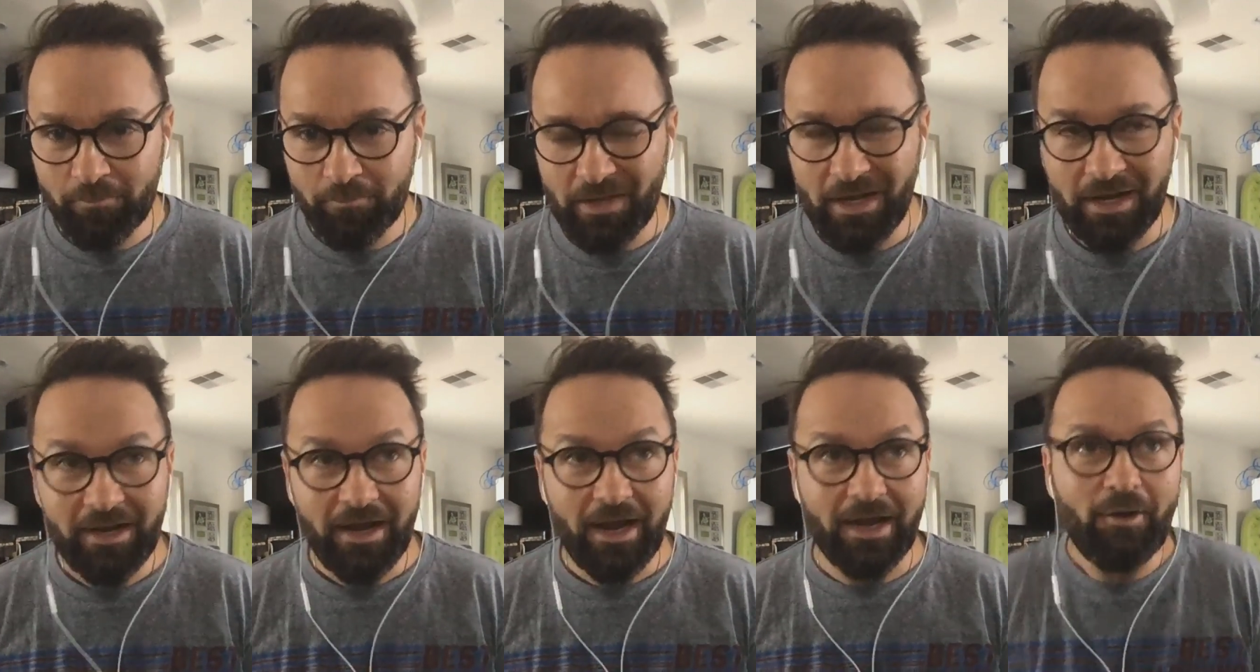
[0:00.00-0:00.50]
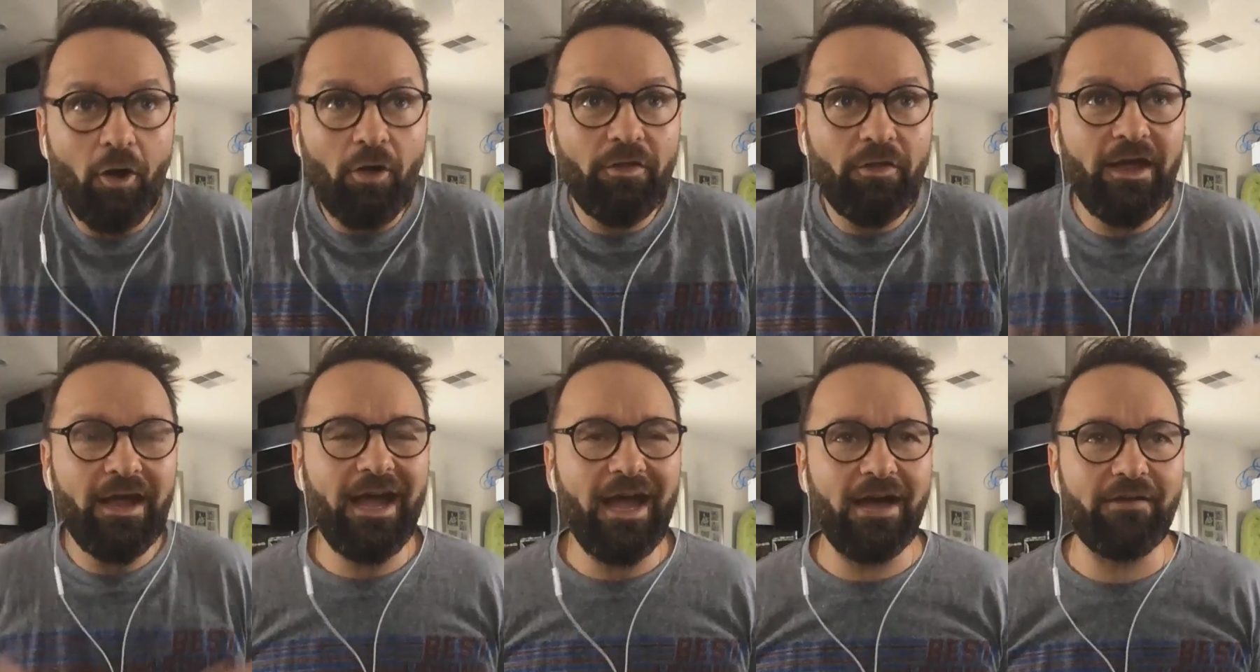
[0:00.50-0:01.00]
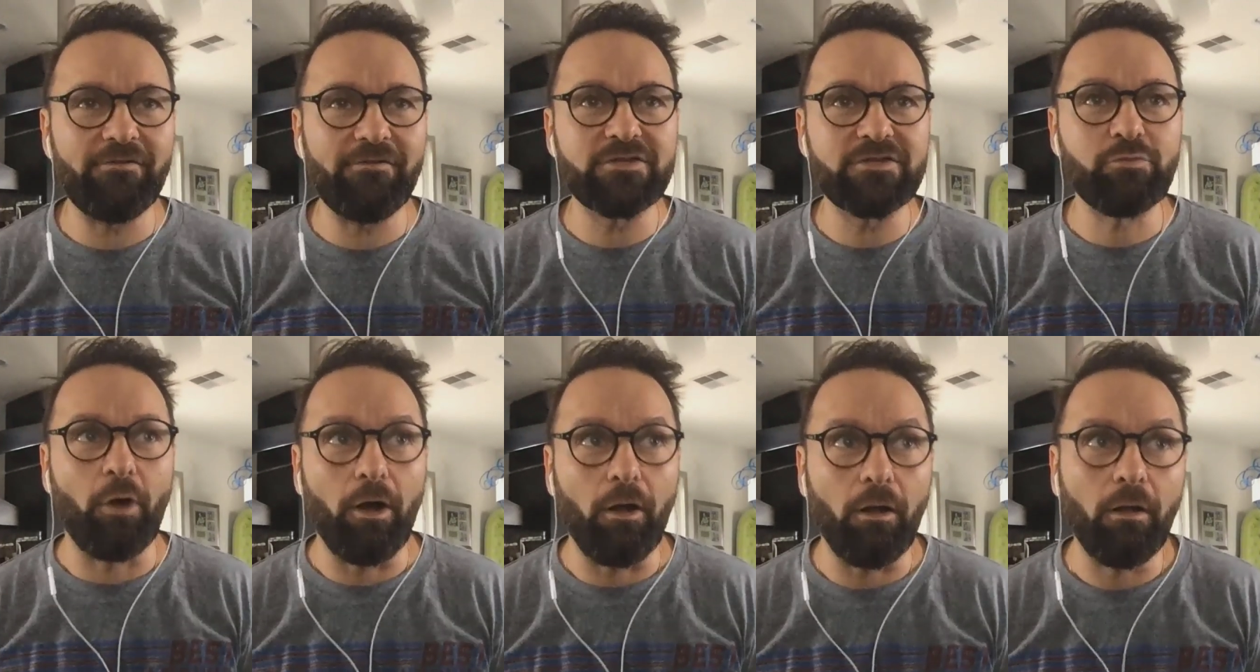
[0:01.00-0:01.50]
and all they have is,
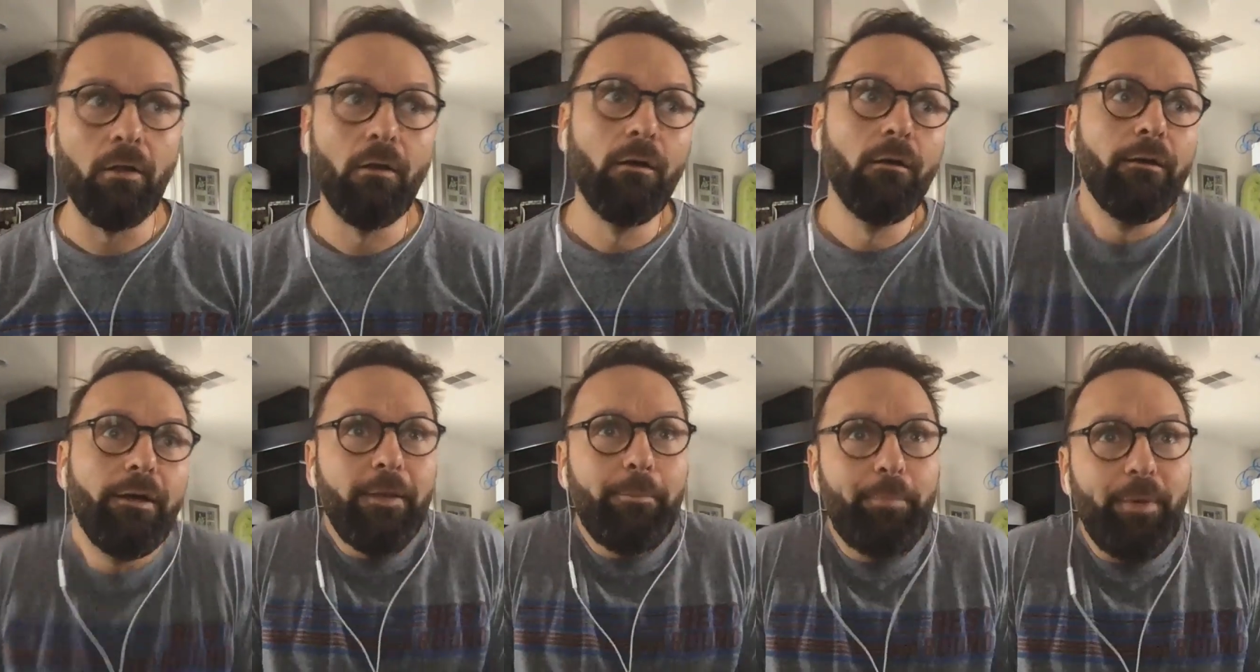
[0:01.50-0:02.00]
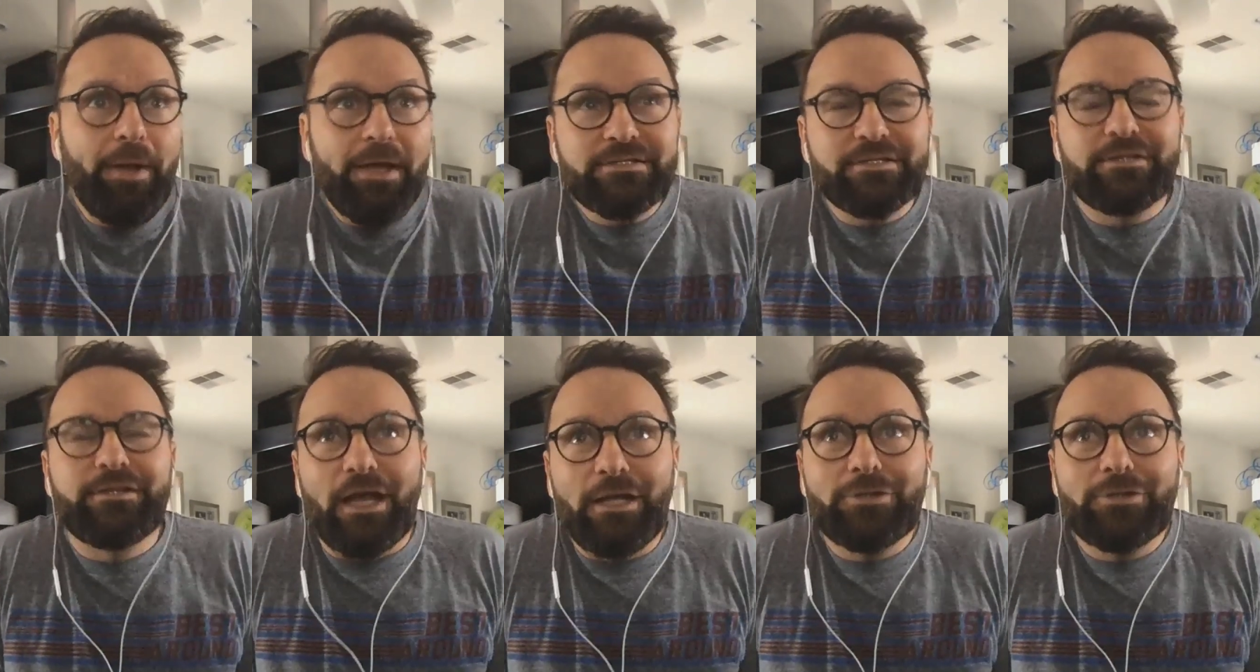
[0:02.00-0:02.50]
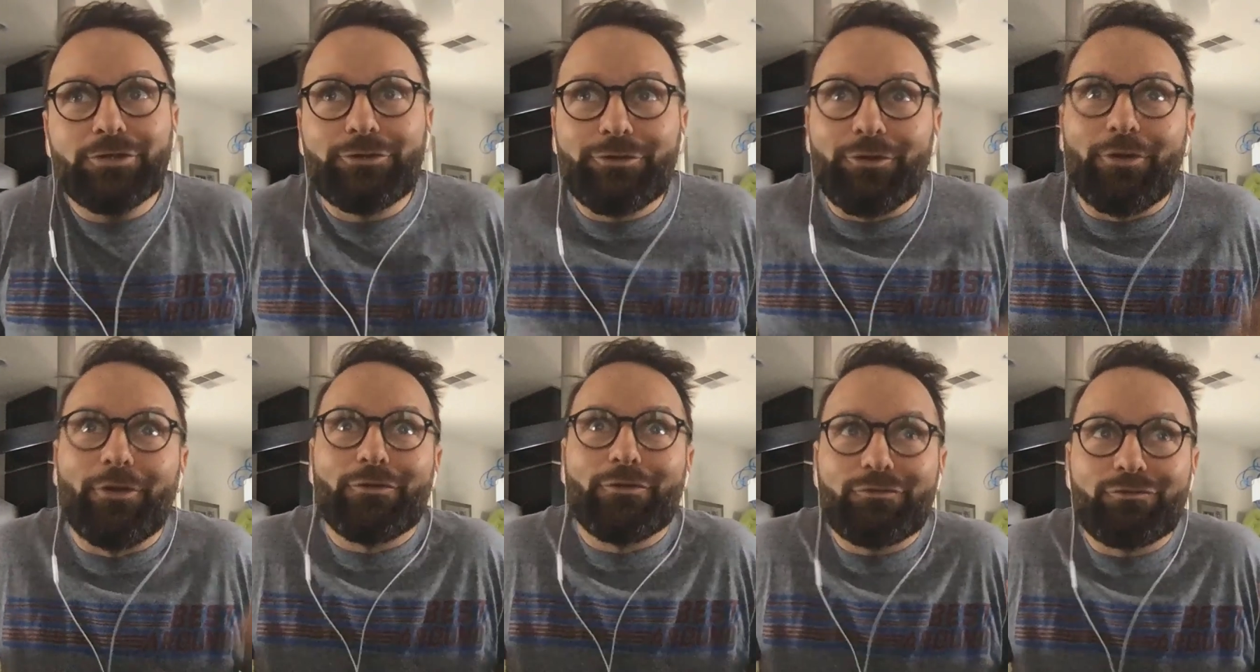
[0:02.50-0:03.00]
well, he pays attention to
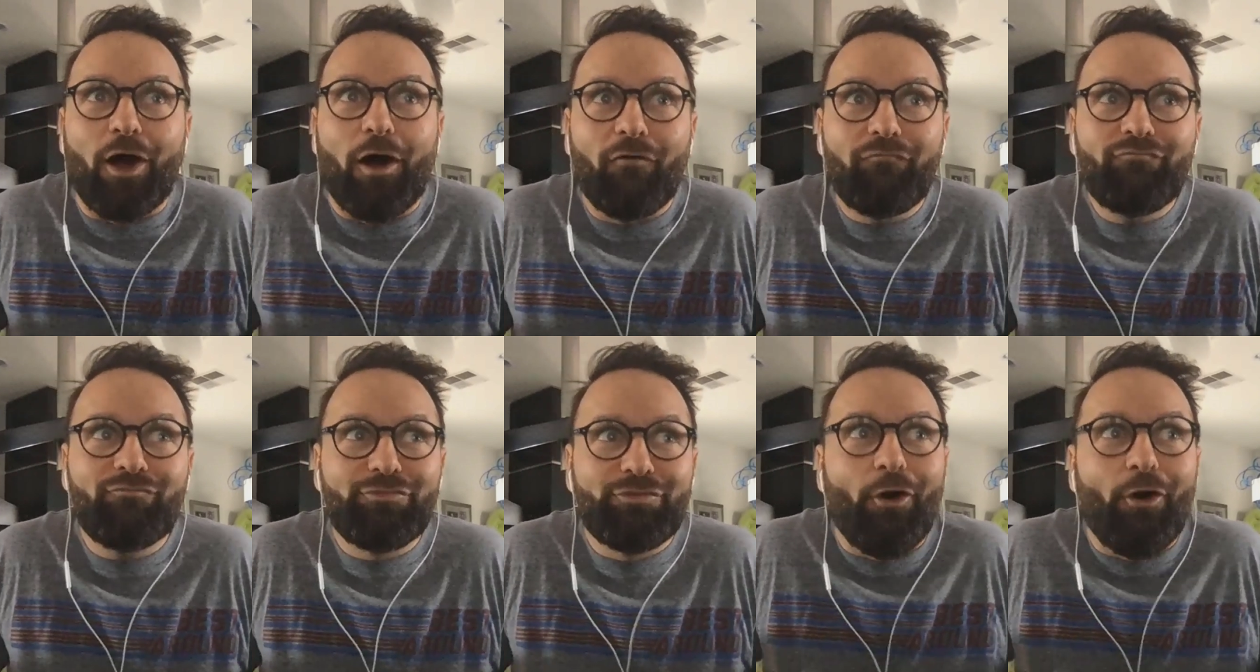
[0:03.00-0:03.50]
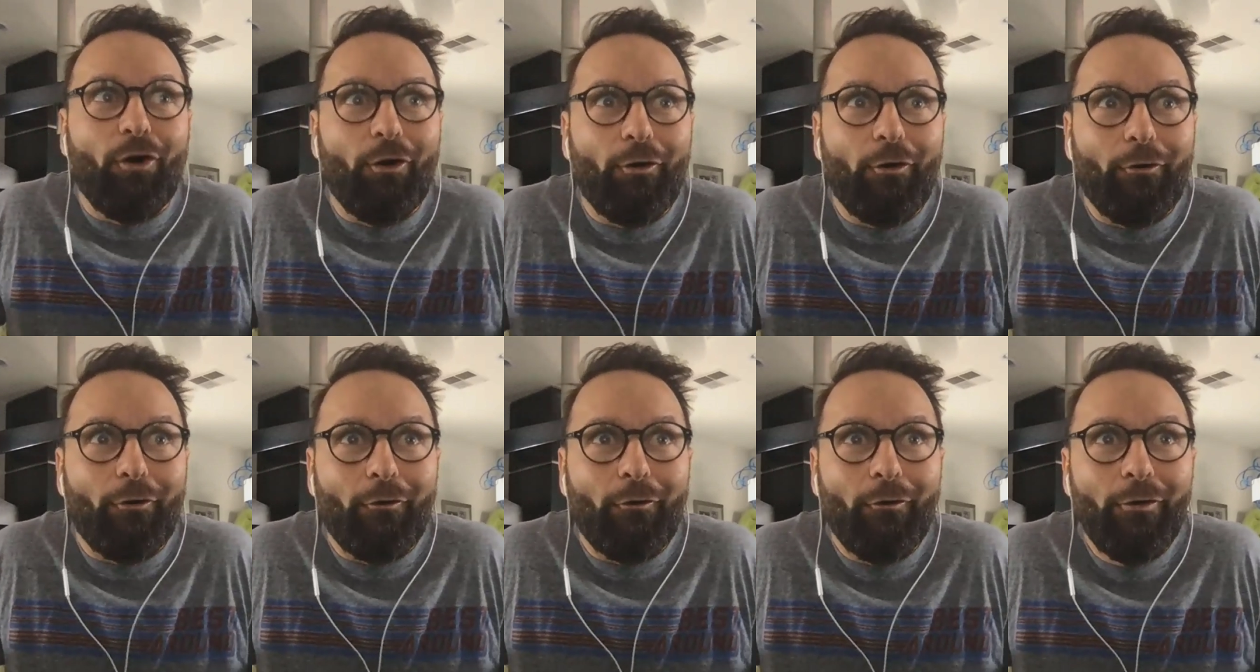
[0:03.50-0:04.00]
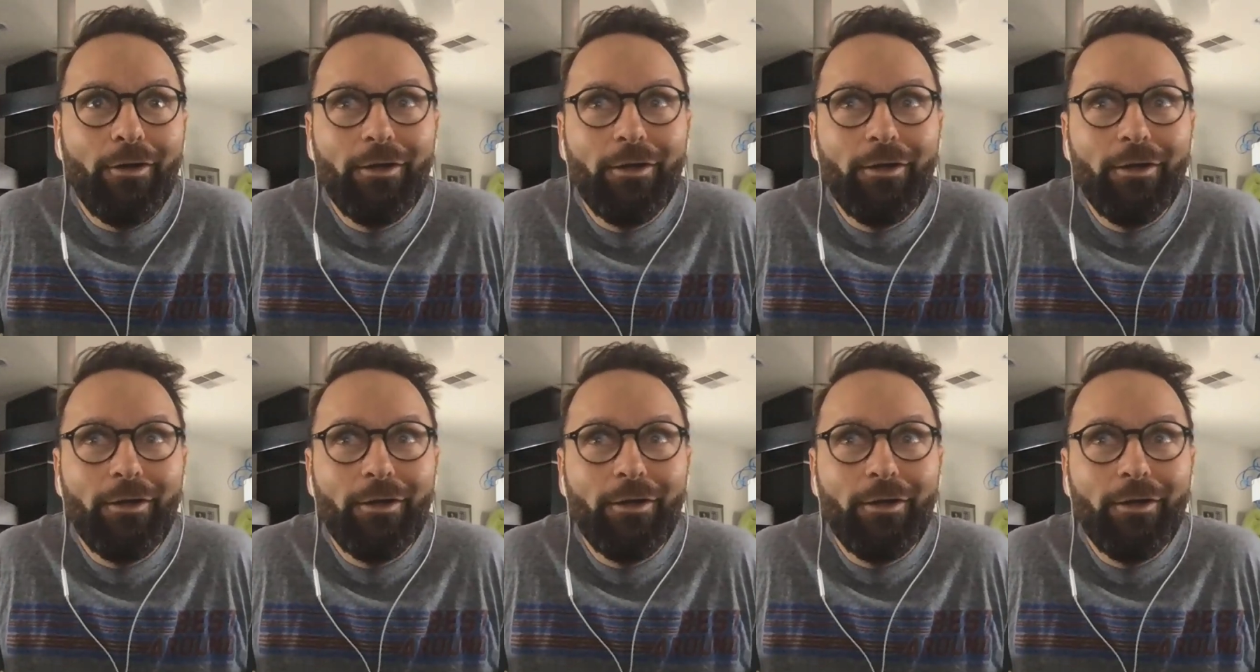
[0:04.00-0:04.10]
this stuff, duh.